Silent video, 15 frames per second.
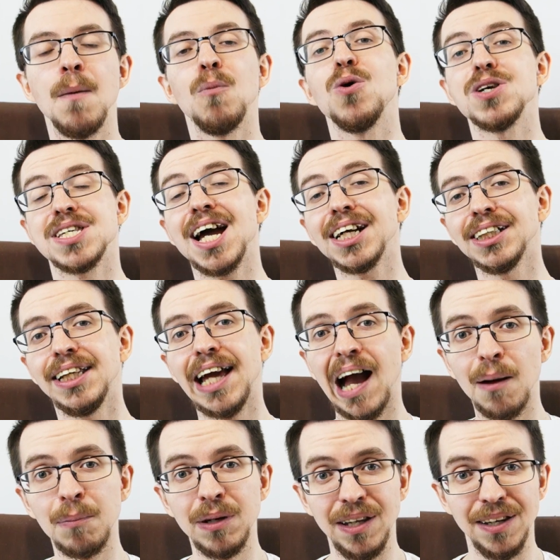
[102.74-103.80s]
What's actually
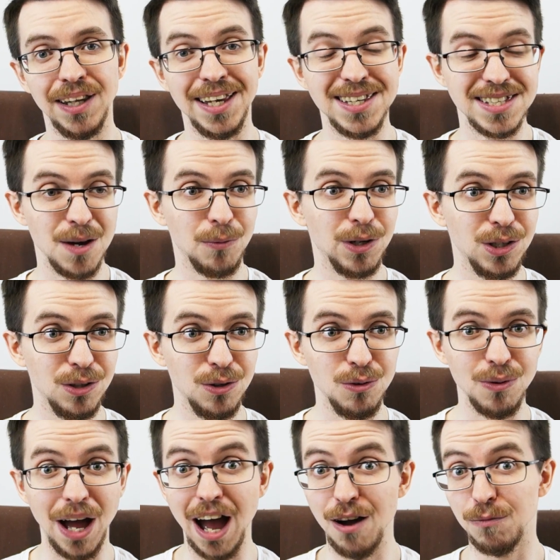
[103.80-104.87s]
happening is that when
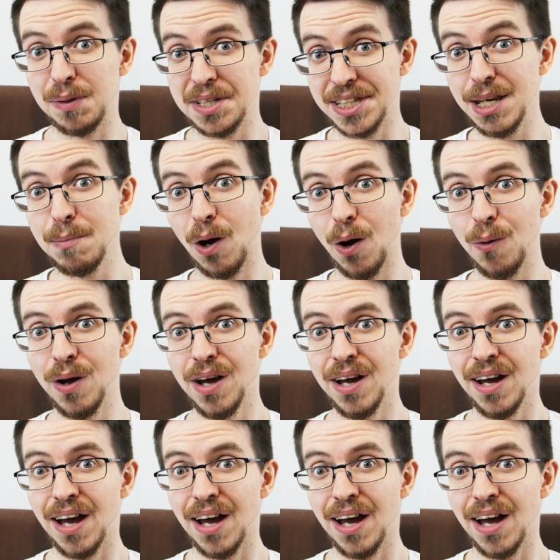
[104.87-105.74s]
you have placebo,